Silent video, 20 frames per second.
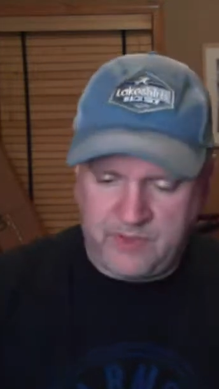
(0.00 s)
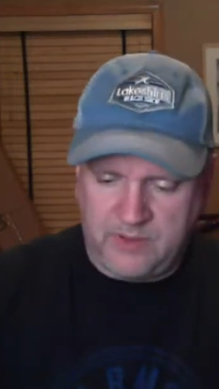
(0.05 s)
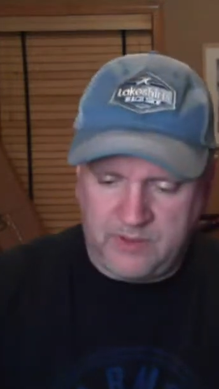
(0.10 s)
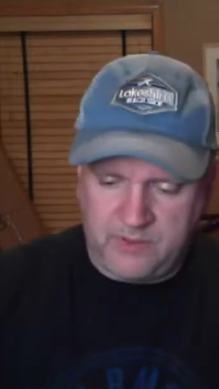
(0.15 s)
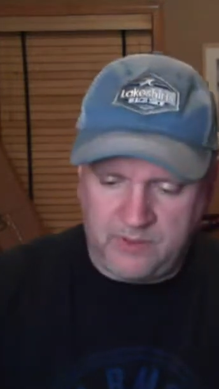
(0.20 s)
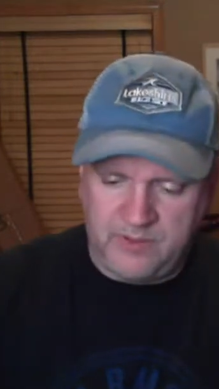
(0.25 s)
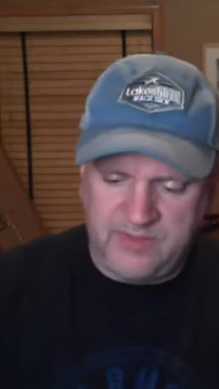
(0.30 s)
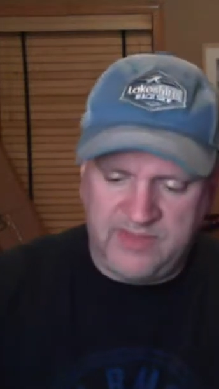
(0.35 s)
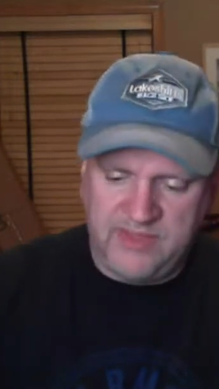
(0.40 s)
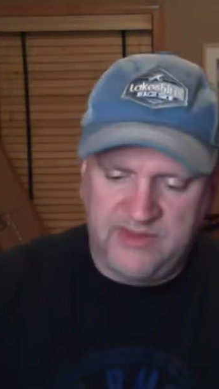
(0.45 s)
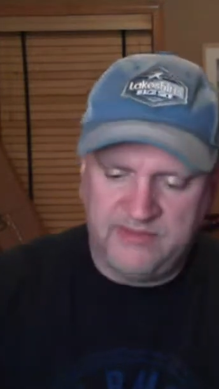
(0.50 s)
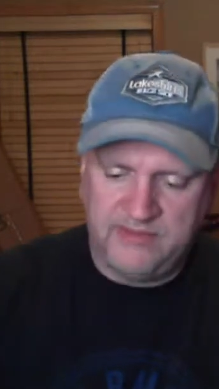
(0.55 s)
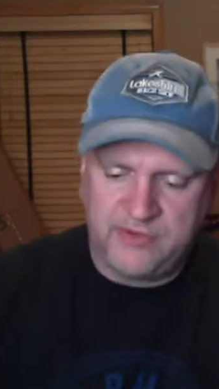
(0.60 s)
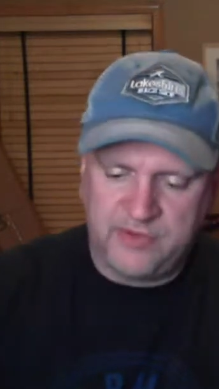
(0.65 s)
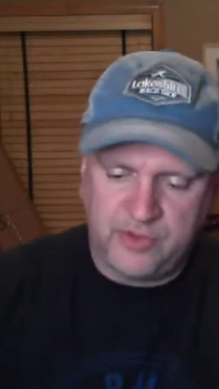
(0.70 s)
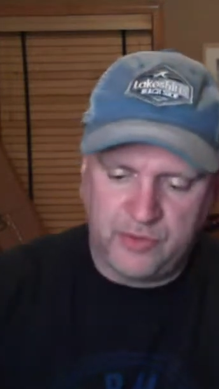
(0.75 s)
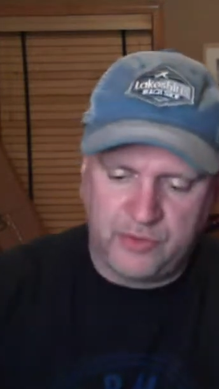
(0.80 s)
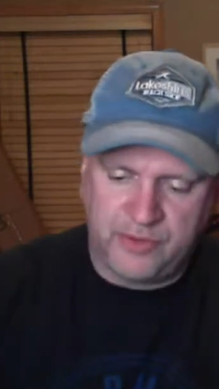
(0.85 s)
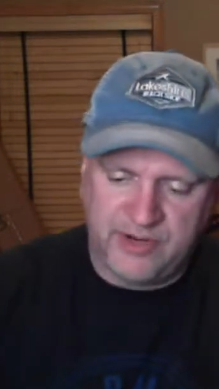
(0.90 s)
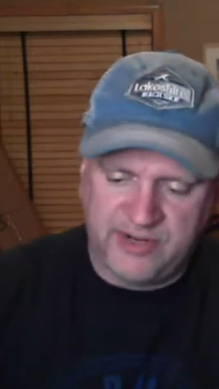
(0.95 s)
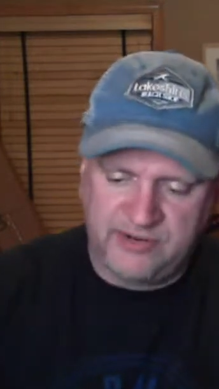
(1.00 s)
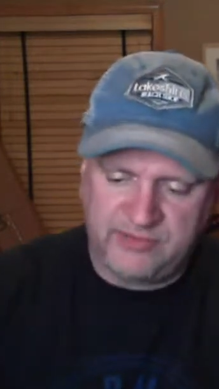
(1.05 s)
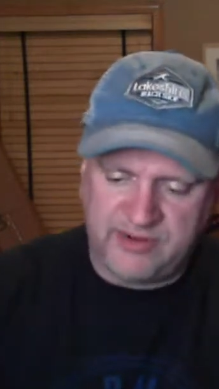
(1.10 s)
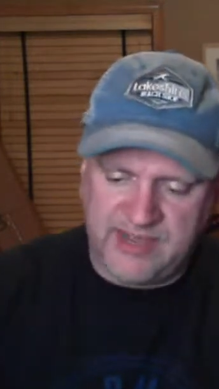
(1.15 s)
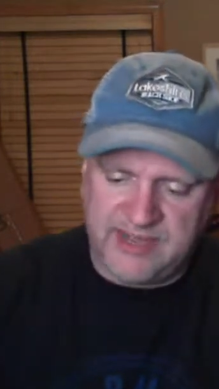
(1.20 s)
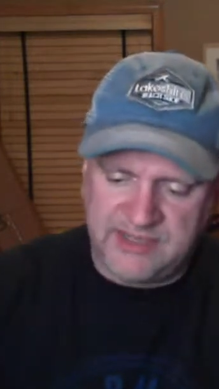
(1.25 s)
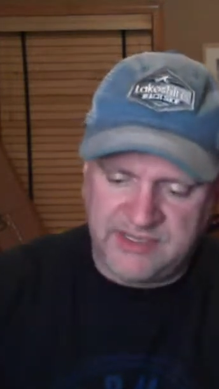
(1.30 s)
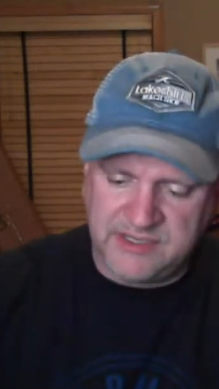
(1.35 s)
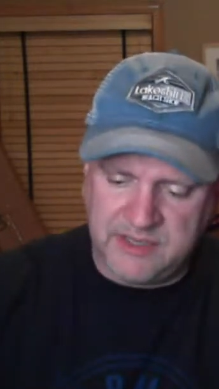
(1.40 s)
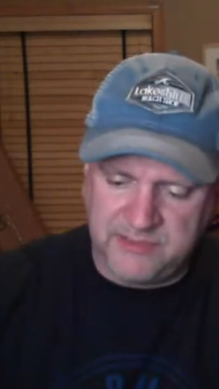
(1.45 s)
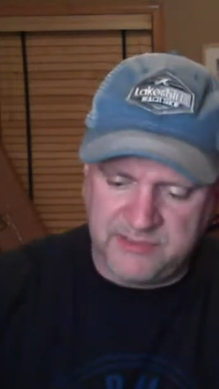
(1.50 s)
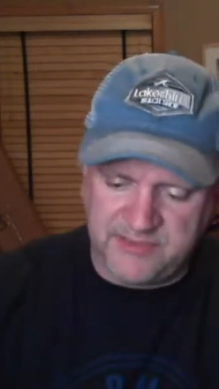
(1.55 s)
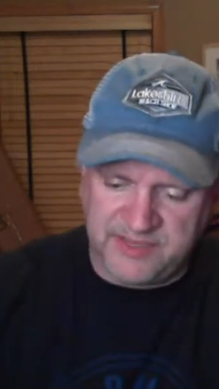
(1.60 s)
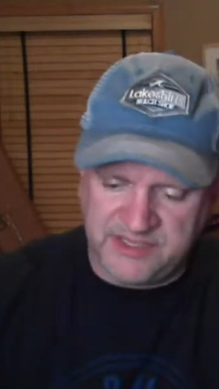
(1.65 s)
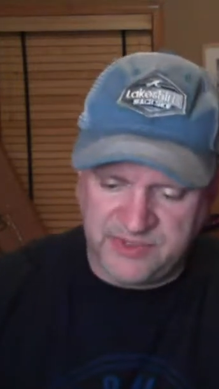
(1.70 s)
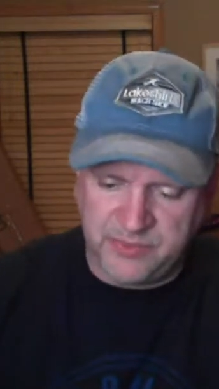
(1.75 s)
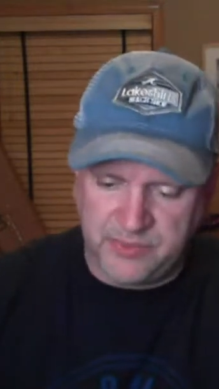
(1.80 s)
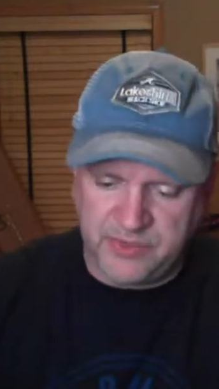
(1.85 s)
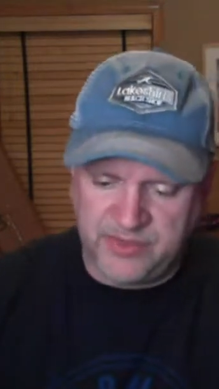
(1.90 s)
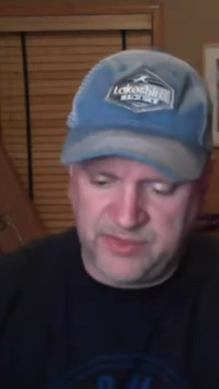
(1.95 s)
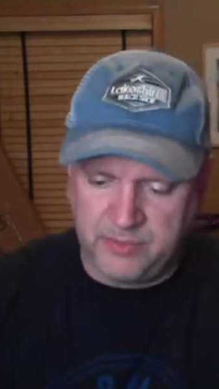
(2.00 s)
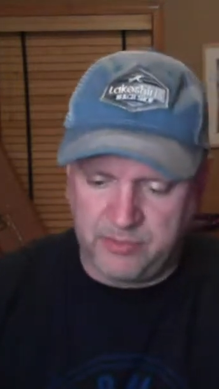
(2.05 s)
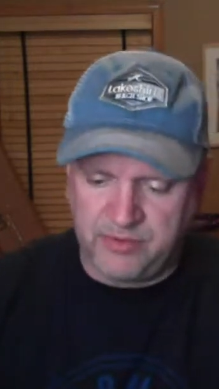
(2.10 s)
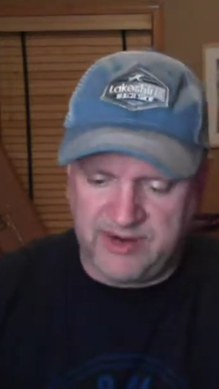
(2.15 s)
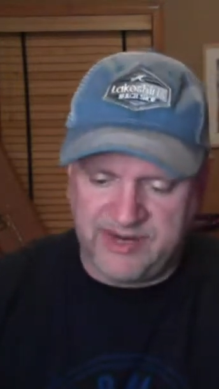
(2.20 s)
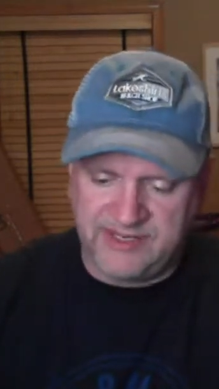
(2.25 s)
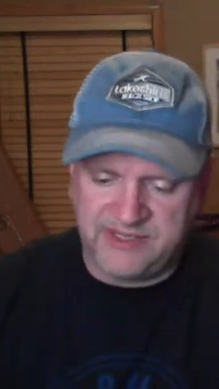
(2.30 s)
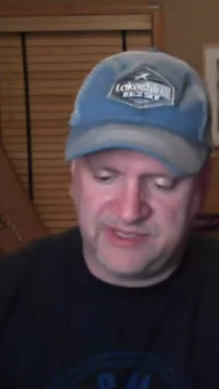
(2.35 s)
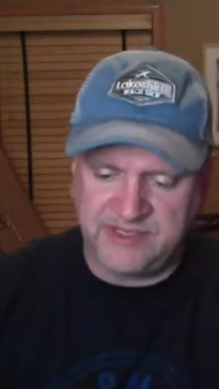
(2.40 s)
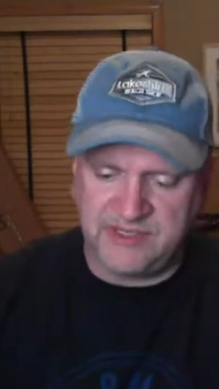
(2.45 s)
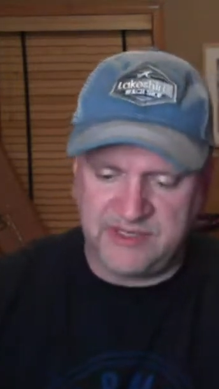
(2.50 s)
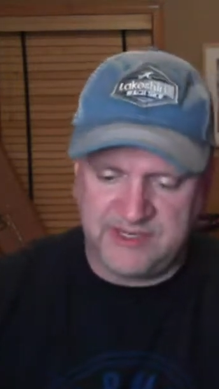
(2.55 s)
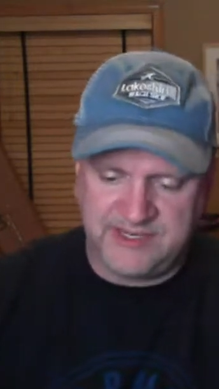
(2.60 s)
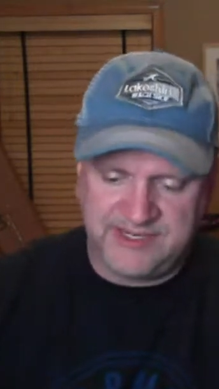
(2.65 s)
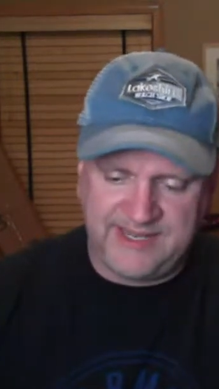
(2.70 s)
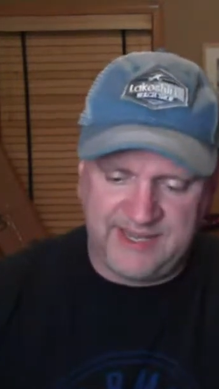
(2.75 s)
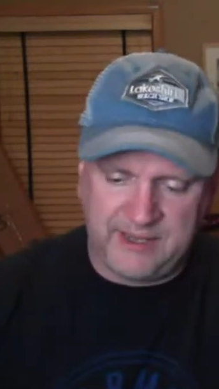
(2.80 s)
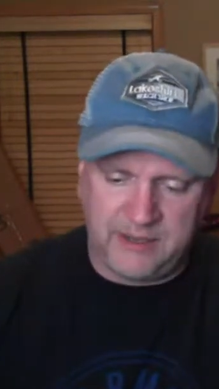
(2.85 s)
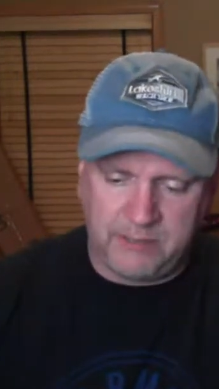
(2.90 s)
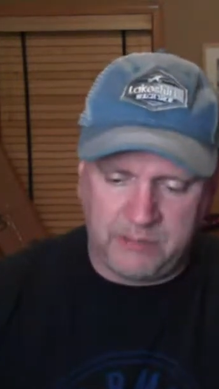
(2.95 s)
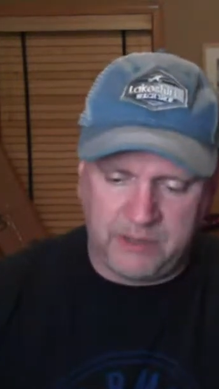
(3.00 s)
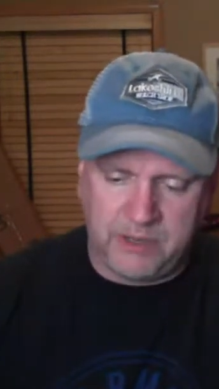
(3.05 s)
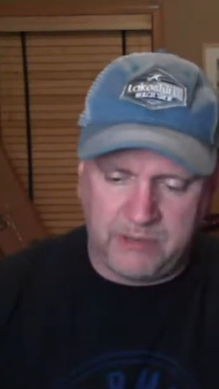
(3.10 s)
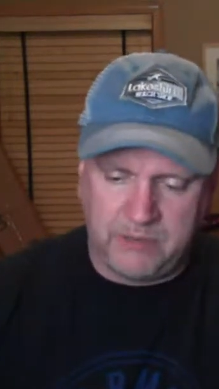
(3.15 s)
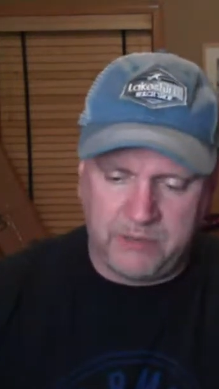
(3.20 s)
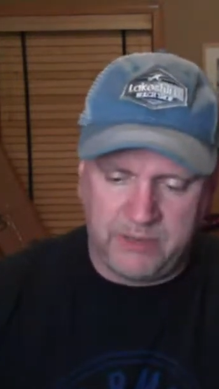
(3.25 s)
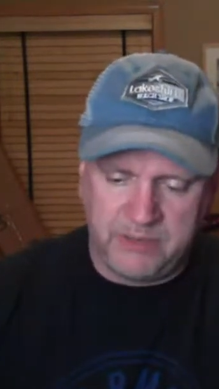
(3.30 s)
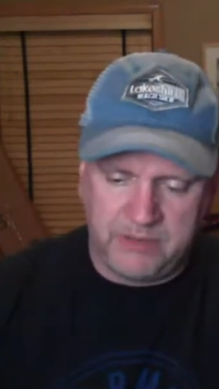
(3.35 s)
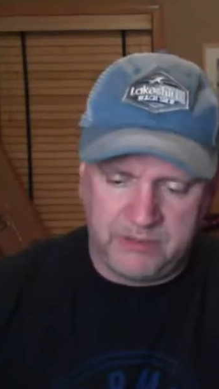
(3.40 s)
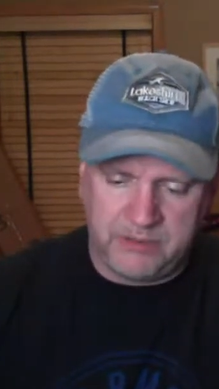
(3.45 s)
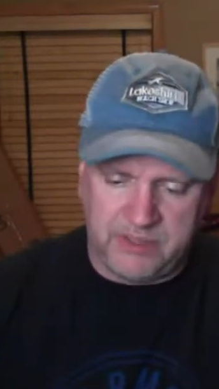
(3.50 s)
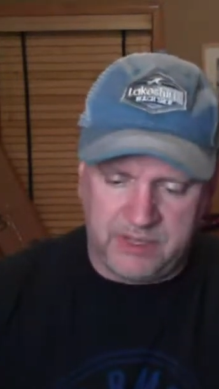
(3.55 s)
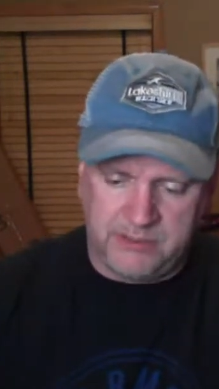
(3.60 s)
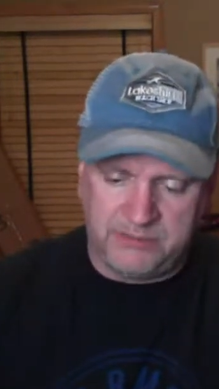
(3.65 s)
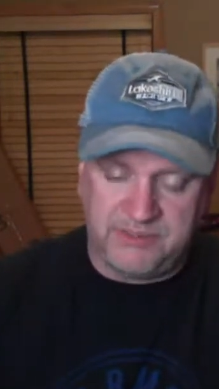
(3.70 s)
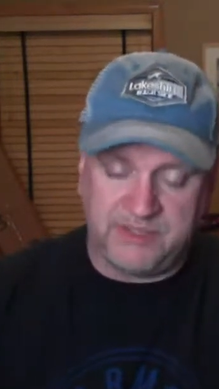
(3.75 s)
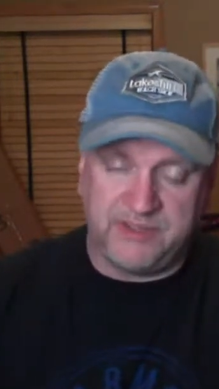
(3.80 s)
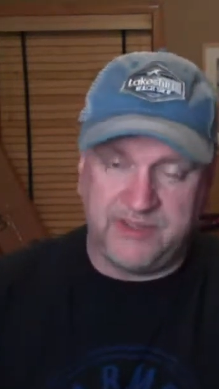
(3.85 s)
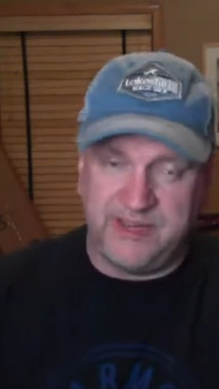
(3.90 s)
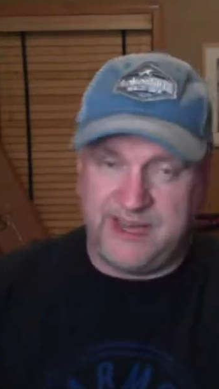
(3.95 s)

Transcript: When the inventory dries up, that's when the price is going to take a bump up to the